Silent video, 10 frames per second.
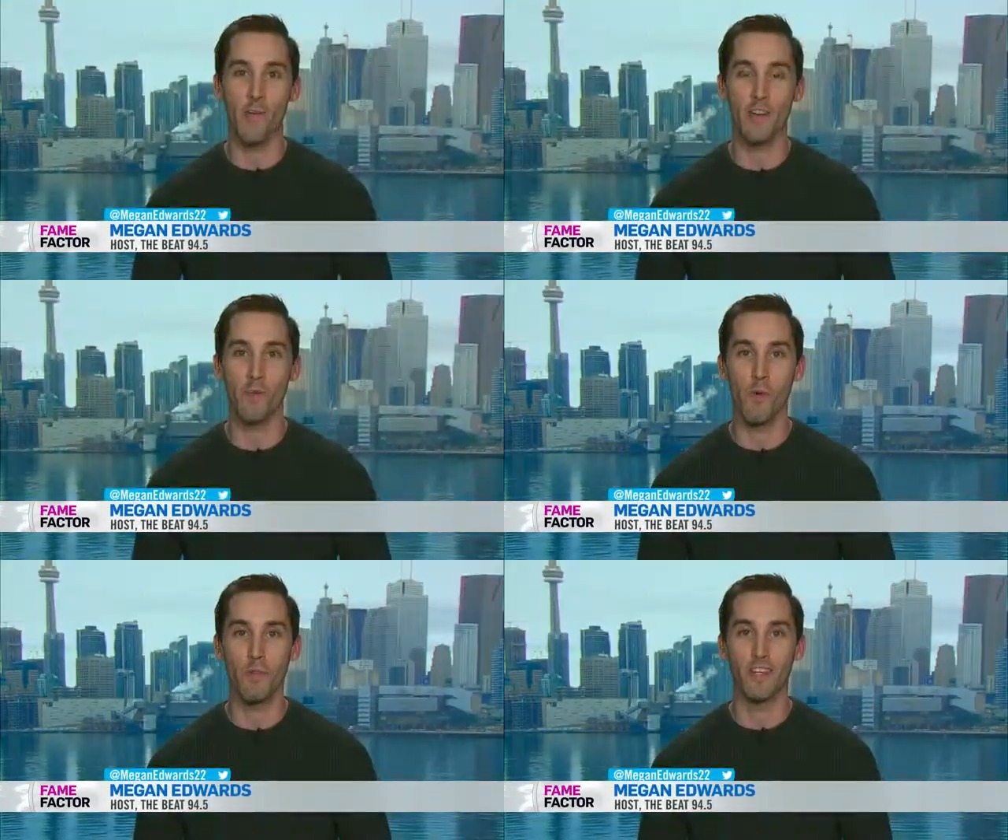
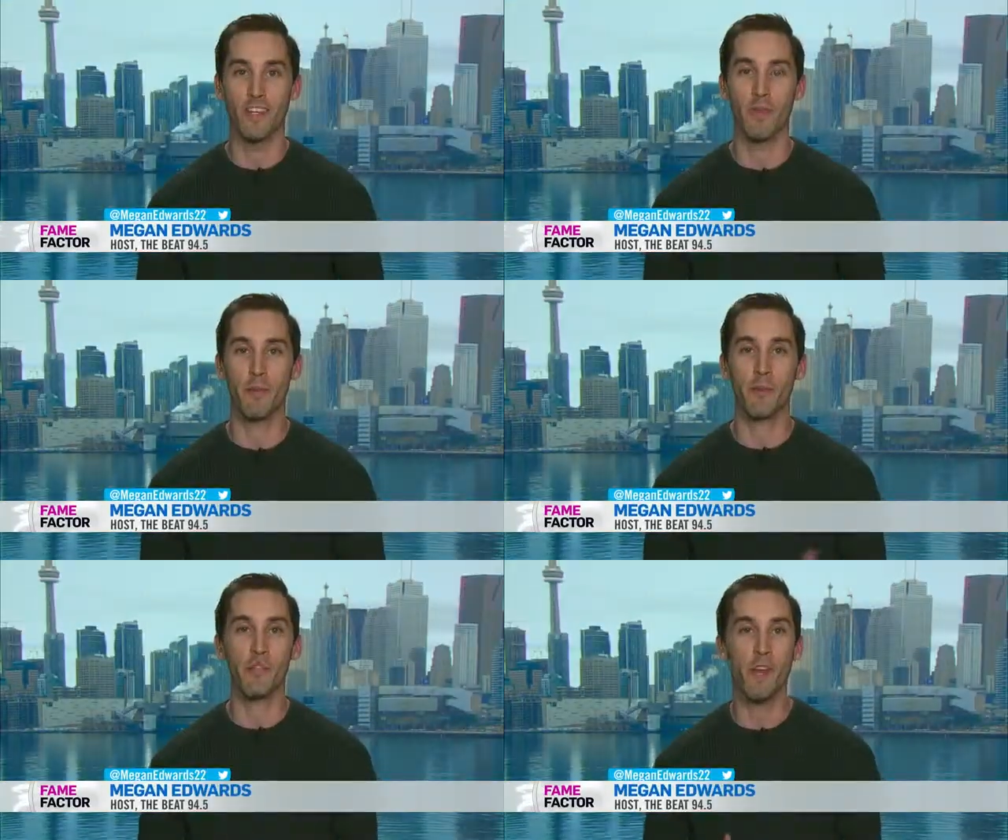Wonder Woman is going to
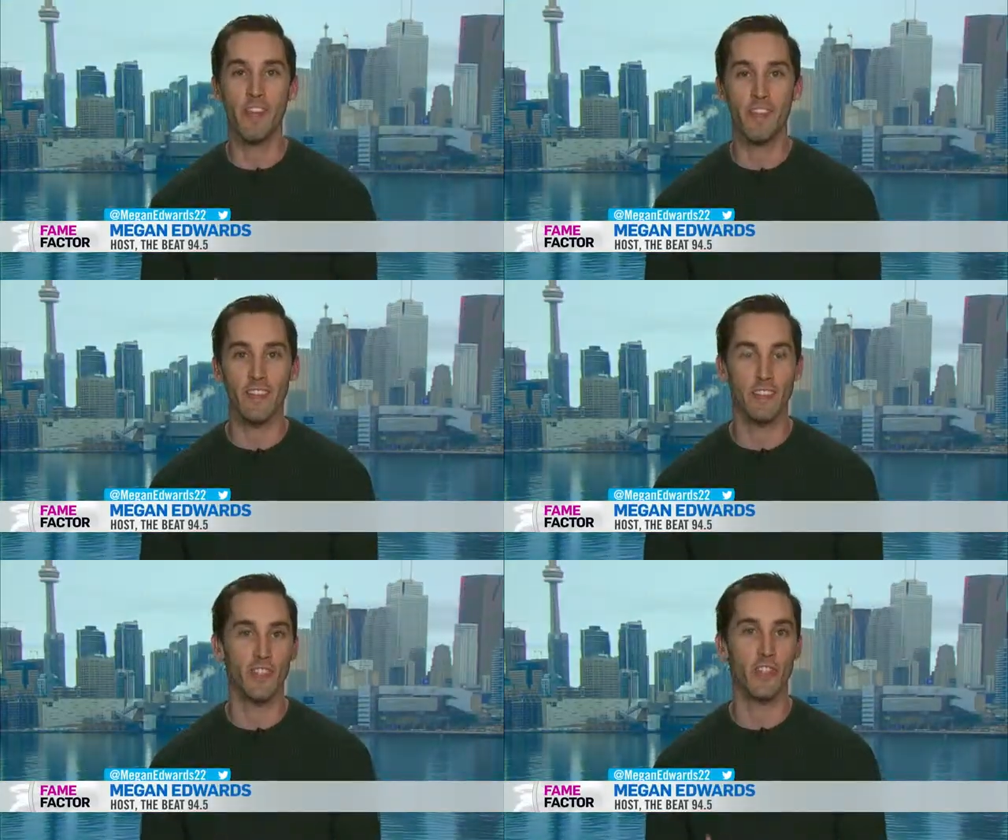be portrayed in
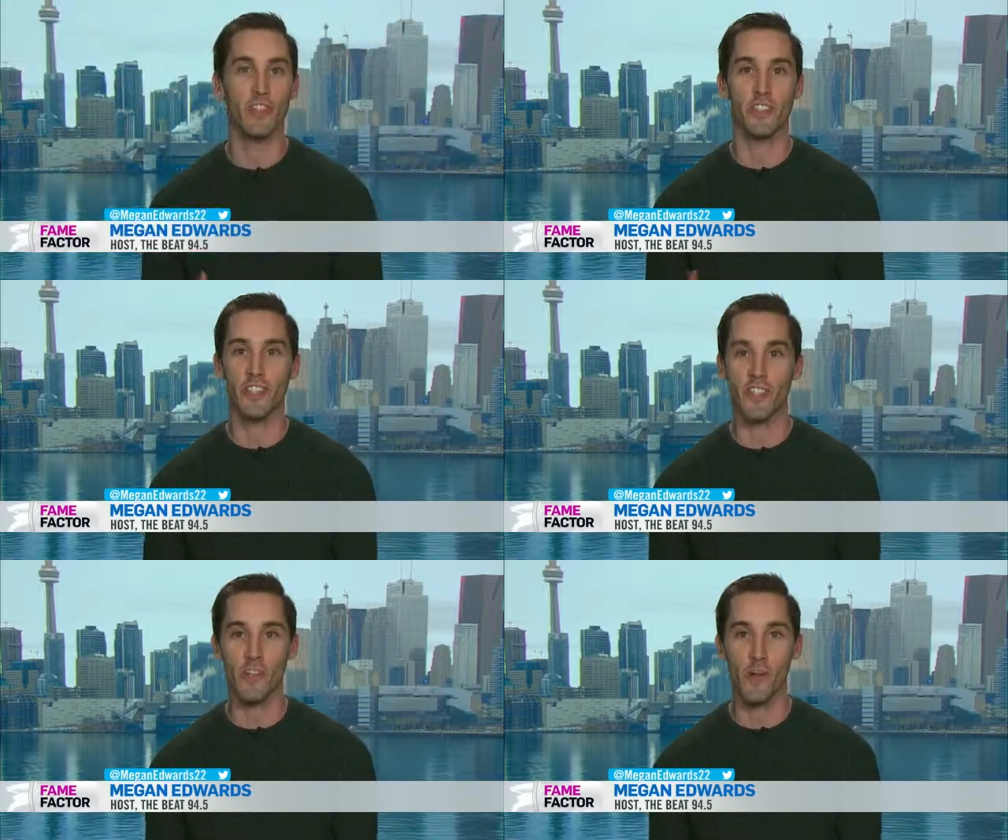this. Is she just
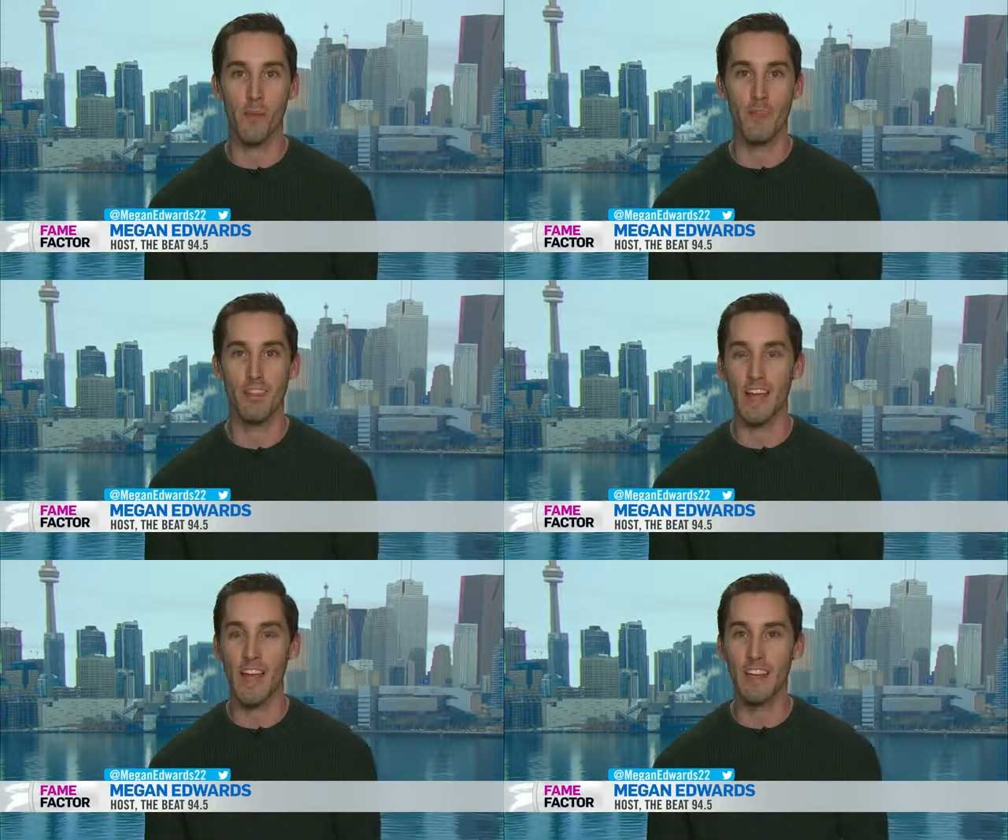going to show up at
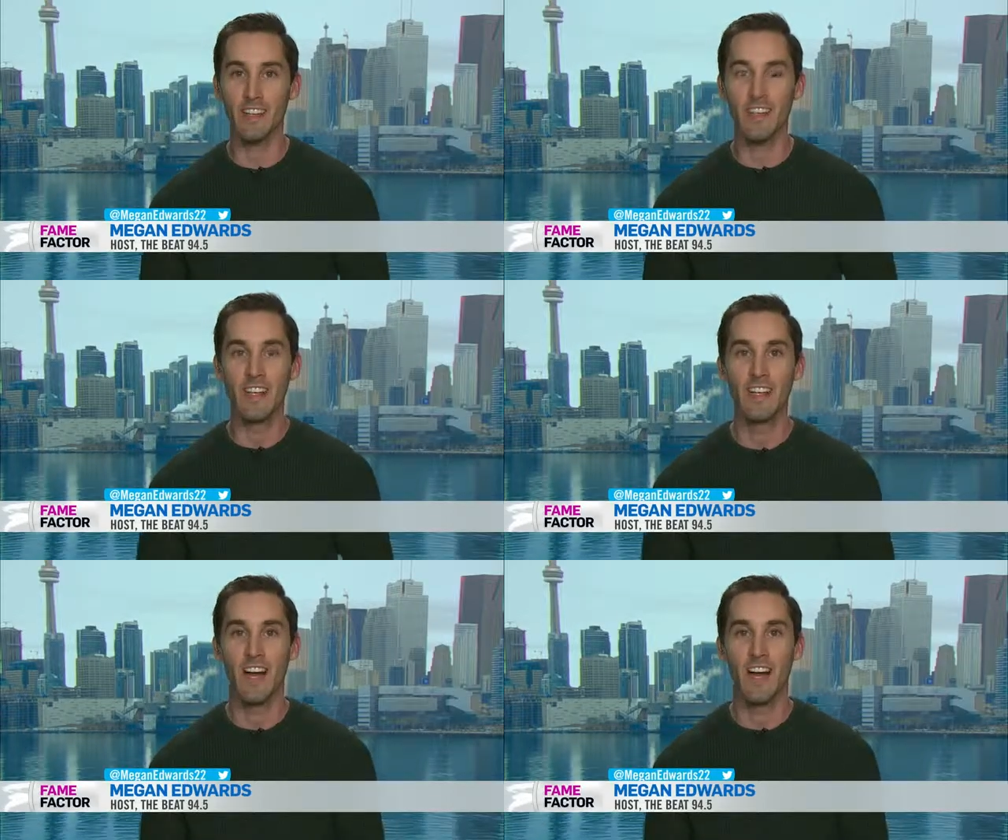the end?